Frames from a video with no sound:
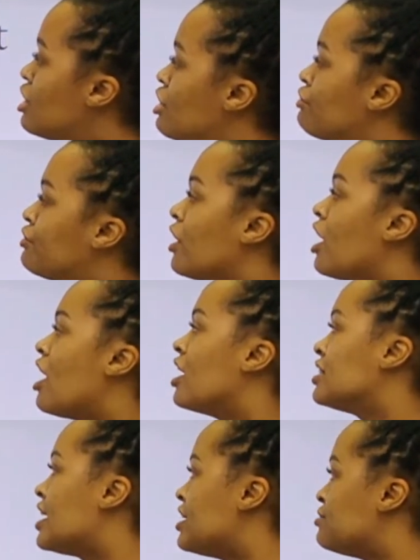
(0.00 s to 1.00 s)
For
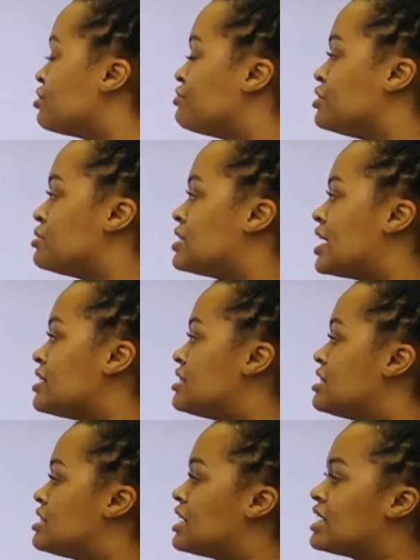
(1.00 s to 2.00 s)
online review
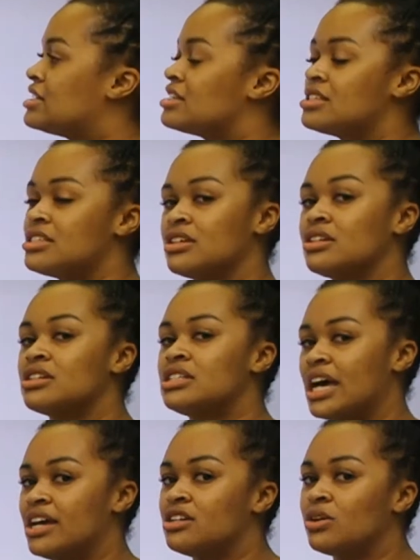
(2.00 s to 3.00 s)
tests, it is still a
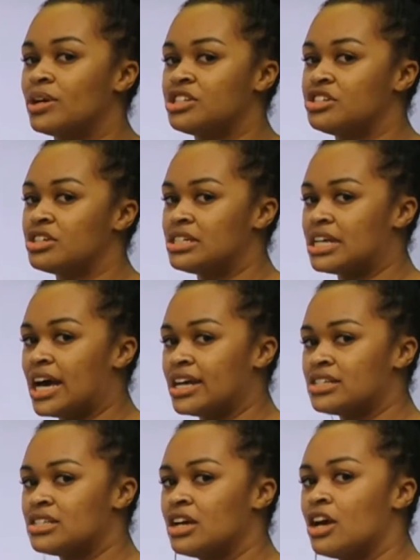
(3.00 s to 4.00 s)
10-question
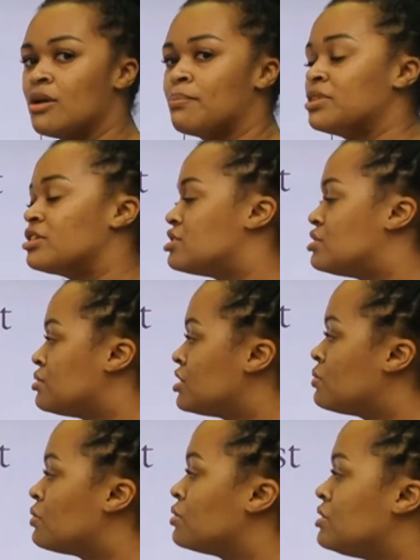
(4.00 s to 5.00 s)
test, but the student
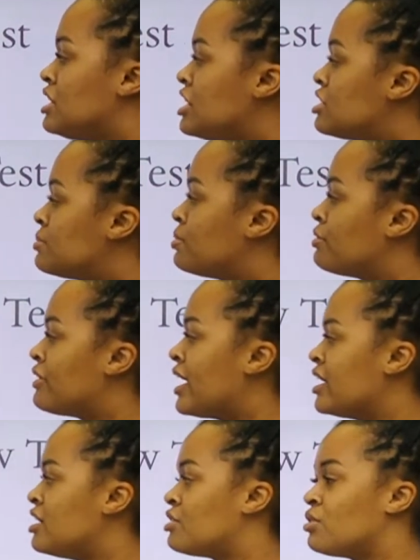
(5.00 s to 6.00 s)
will need to
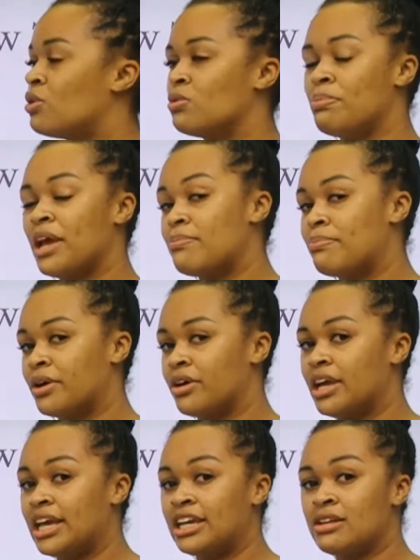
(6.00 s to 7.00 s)
provide their own paper.
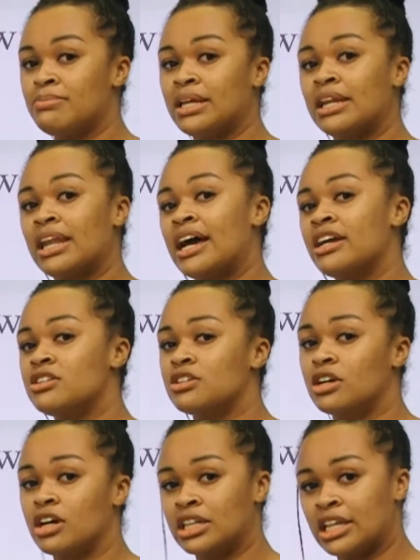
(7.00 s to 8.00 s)
It can be lined or
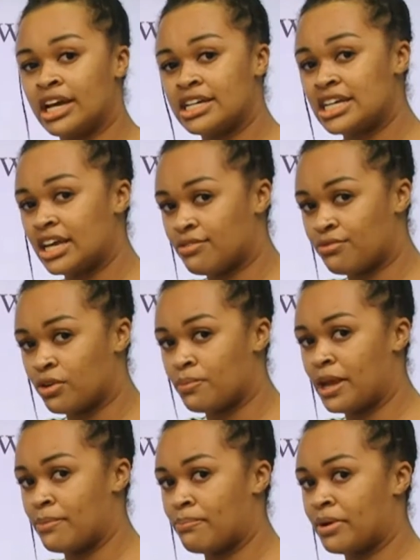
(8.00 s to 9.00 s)
unlined A4
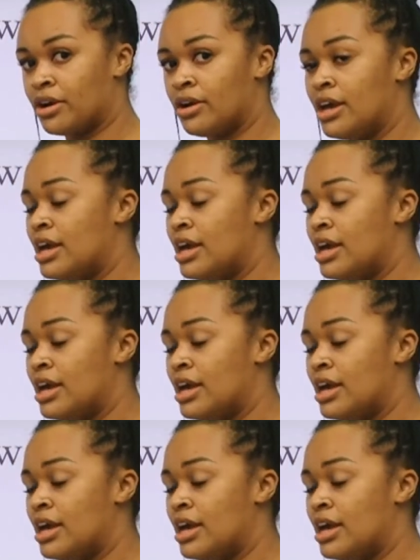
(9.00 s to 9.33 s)
paper.